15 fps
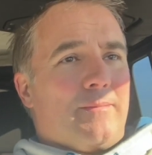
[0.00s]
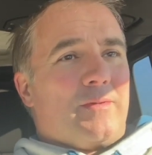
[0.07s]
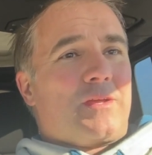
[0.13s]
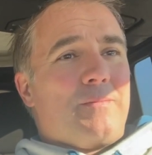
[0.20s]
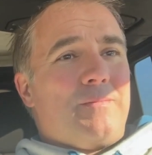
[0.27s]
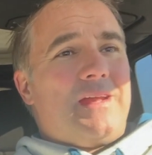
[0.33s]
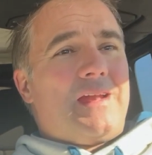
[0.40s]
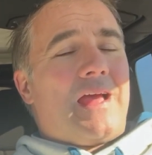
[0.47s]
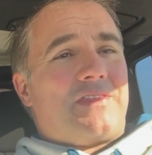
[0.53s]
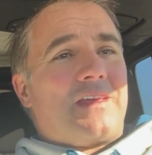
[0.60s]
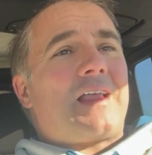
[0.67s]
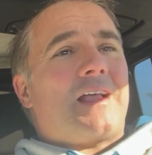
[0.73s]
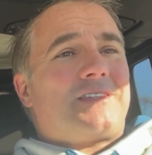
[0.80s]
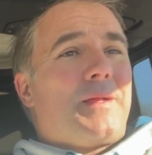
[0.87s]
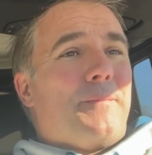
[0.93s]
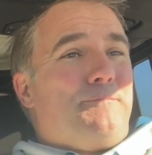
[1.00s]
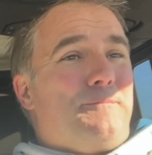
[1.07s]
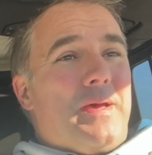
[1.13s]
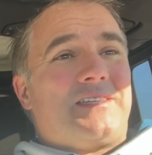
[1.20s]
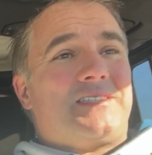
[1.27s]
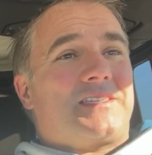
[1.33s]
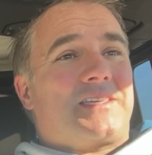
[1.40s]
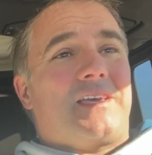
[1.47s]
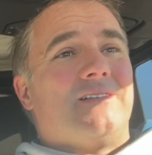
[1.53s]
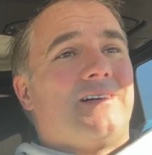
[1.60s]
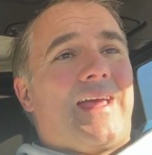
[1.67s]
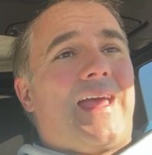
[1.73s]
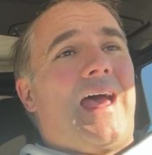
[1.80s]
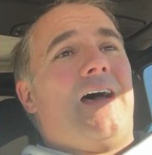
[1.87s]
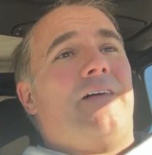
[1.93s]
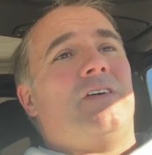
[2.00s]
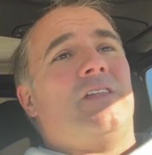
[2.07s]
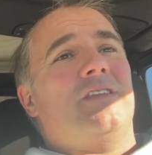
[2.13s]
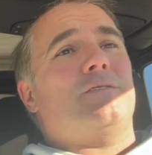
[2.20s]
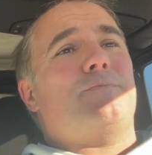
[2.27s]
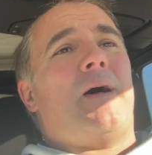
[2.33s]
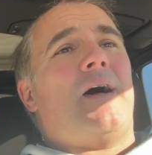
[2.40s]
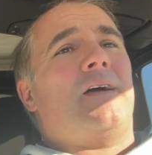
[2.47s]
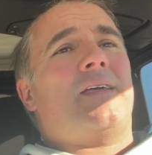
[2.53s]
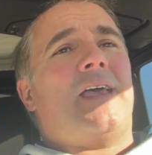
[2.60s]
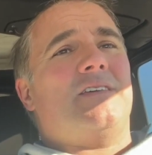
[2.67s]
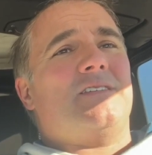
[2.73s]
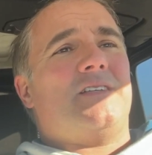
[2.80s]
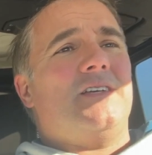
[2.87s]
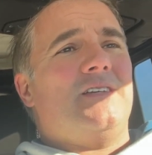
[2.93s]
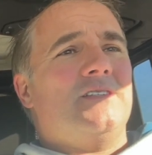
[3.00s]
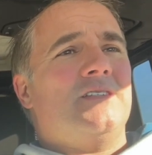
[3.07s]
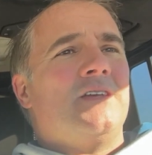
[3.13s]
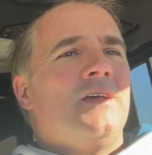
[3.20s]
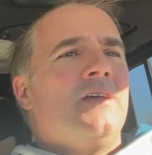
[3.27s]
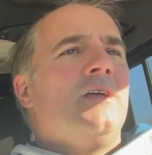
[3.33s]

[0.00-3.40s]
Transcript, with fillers: I'm a comedian. I think that's the best skill I have on this podcast is